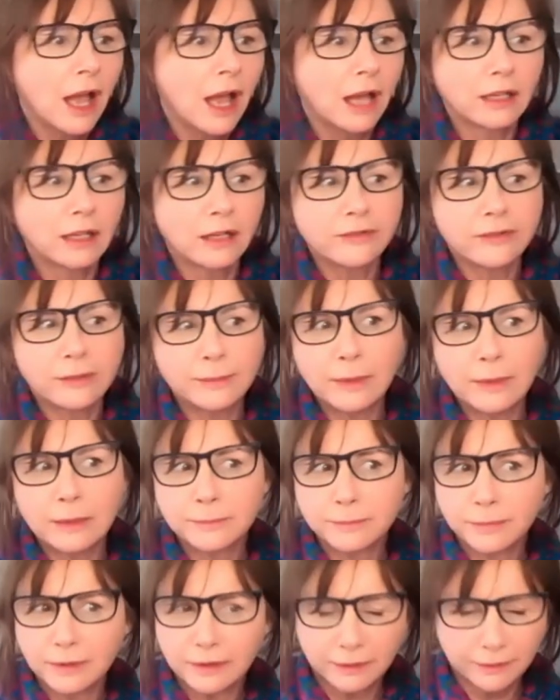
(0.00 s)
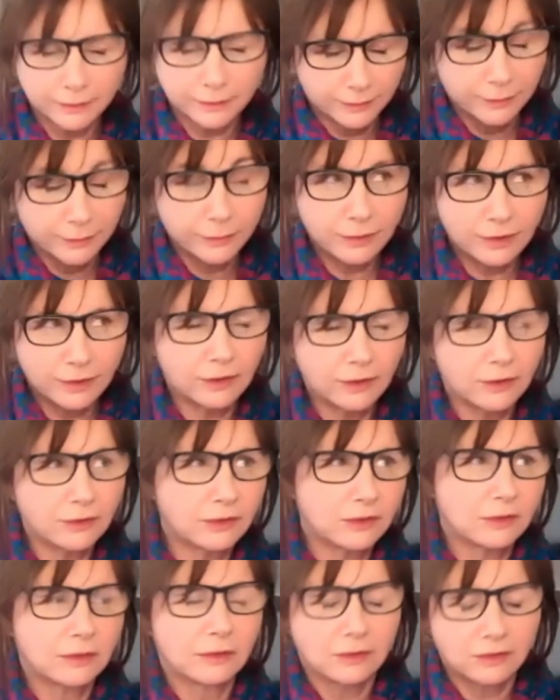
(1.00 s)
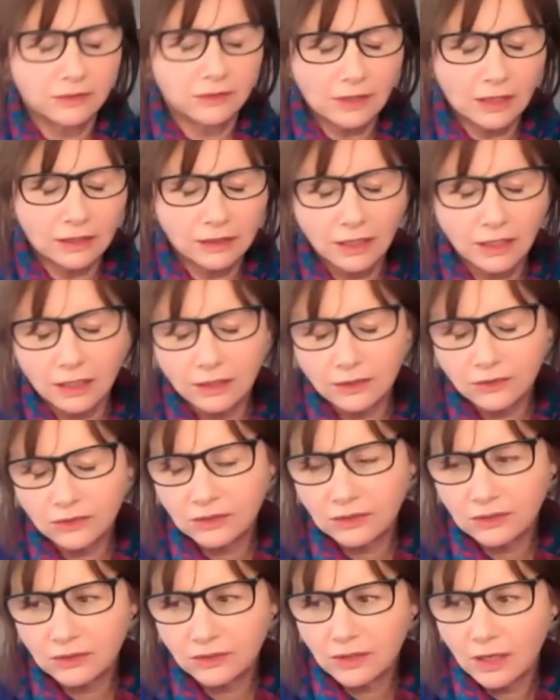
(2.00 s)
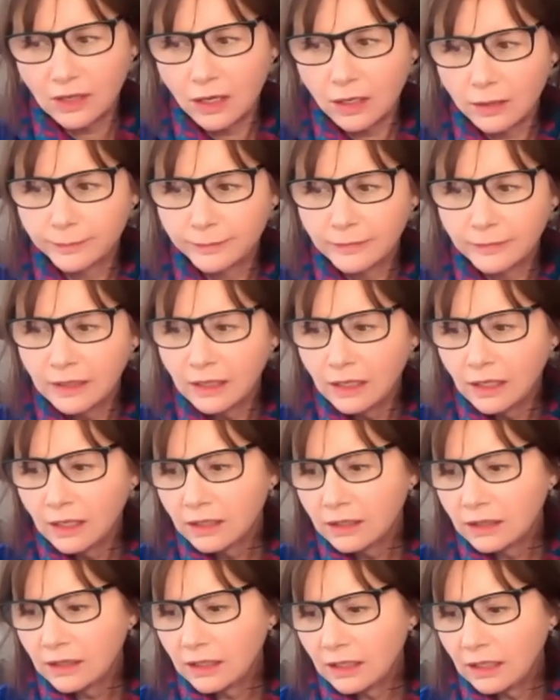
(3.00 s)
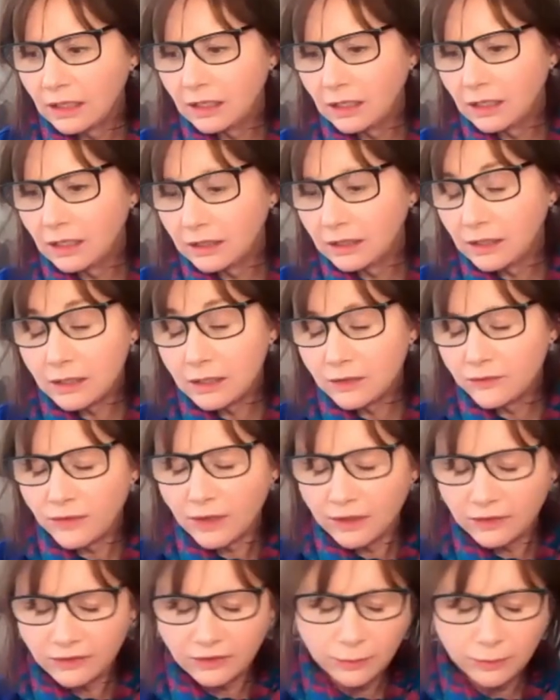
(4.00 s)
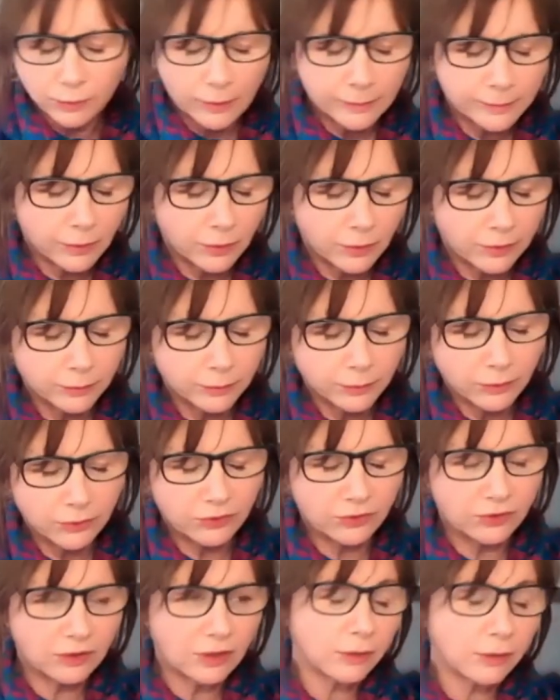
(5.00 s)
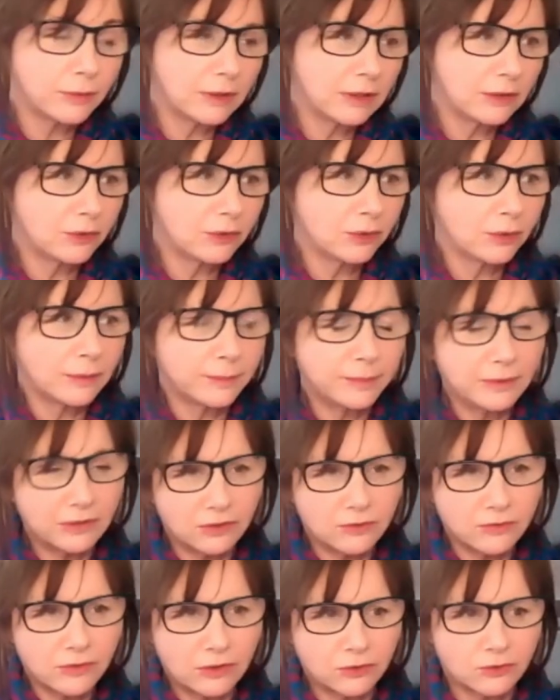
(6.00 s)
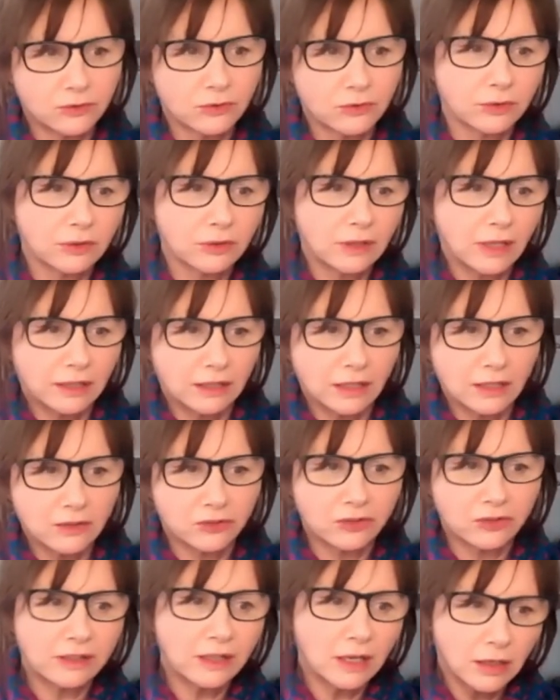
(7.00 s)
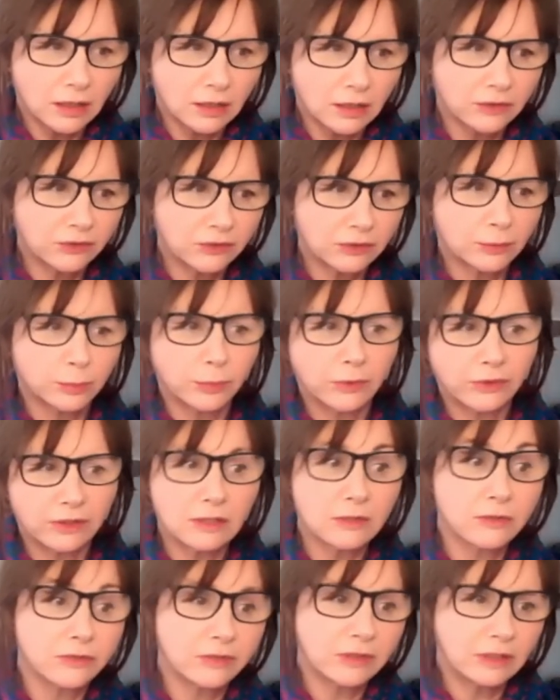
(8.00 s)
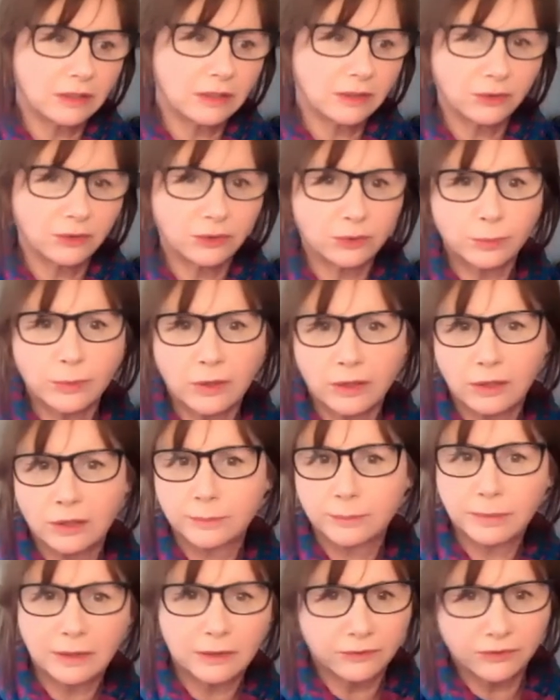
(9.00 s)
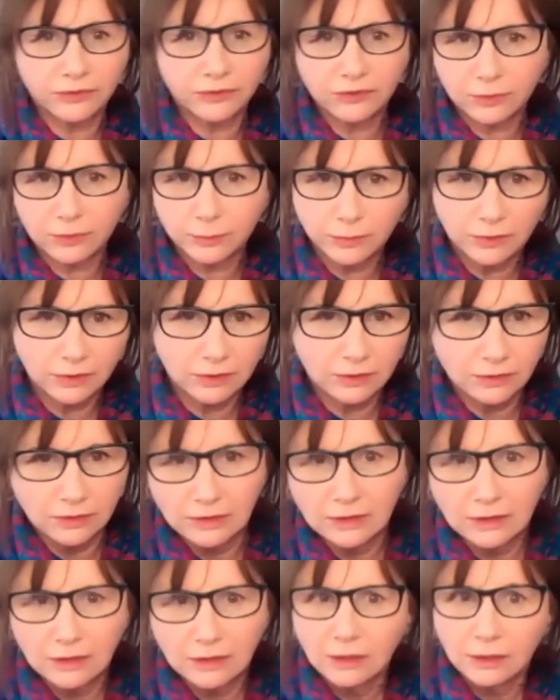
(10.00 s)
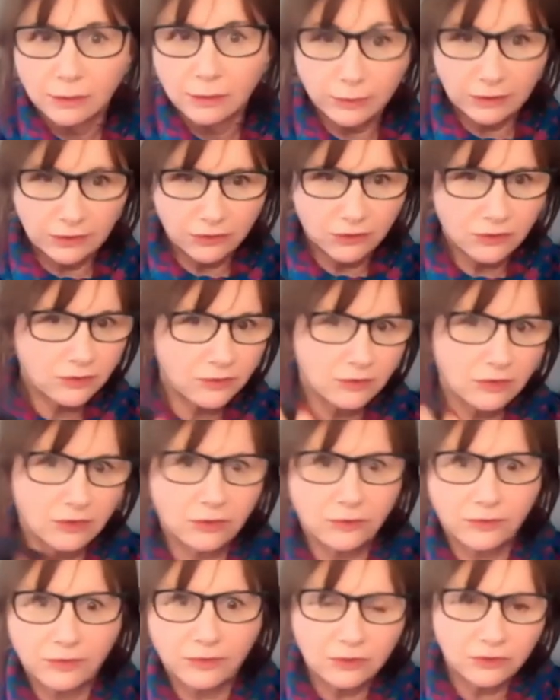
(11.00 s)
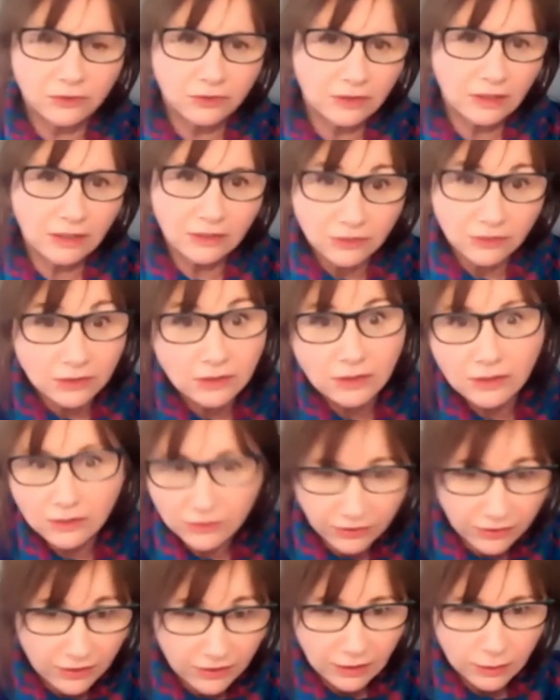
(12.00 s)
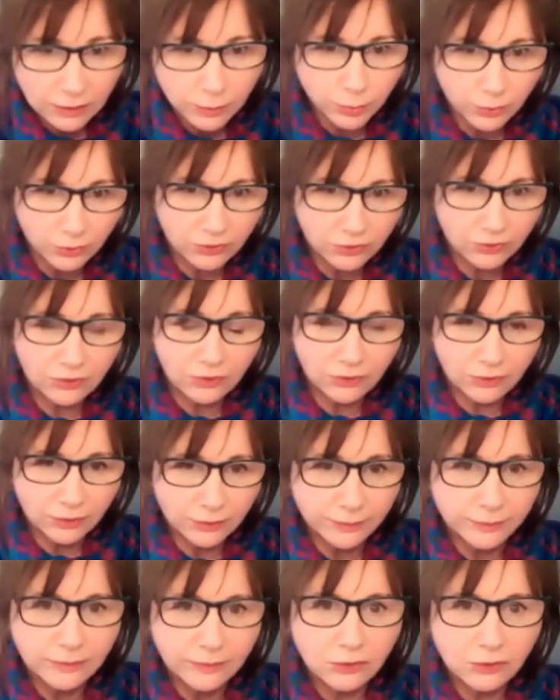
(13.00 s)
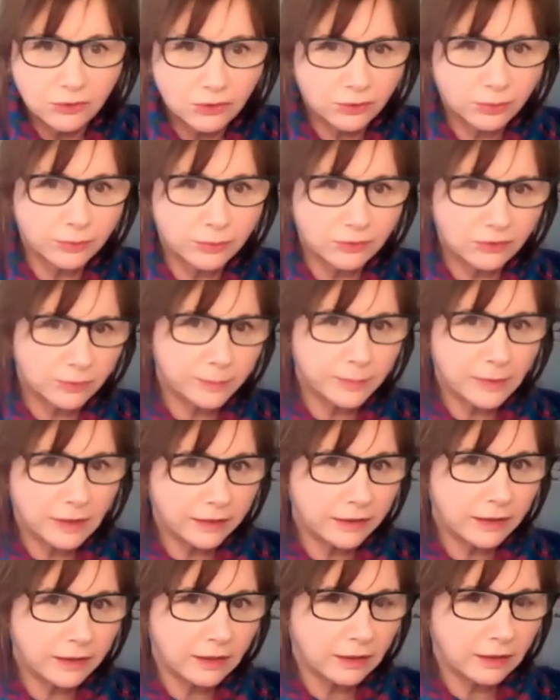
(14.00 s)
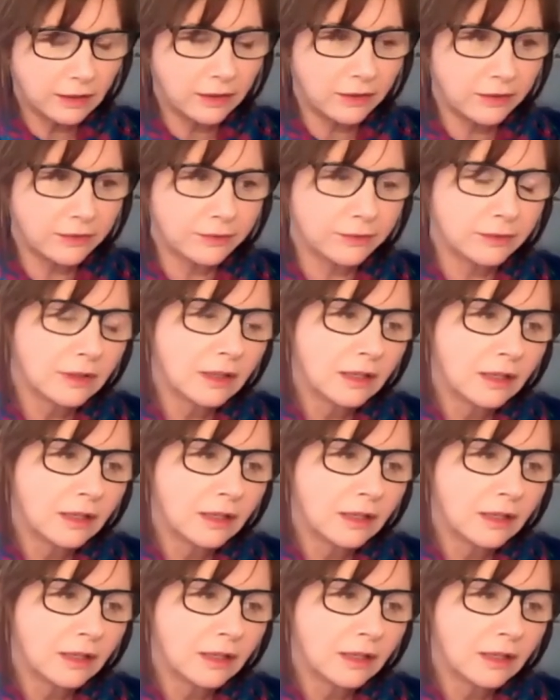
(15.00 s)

And I remember with those sad cases, um, the the advice at one point was to go into a busy restaurant and actually ask what the ingredients were but for someone who is neurodivergent, that's the last thing you want to do. You just want to buy it and go.